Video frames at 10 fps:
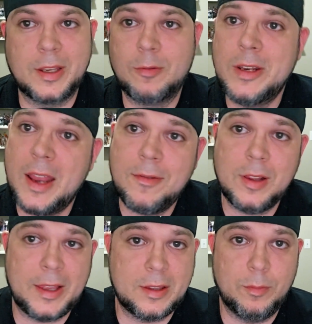like, we
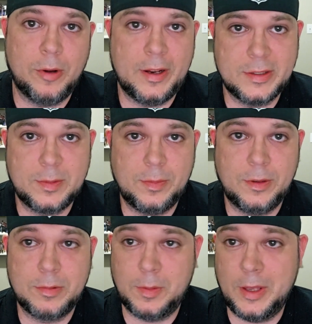never liked the brand
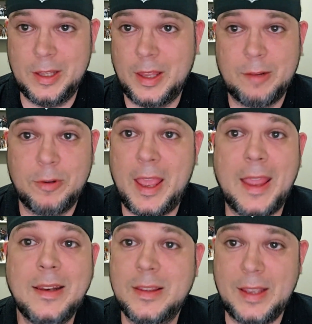split. Like, we
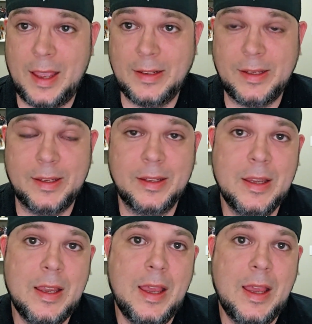hated the idea.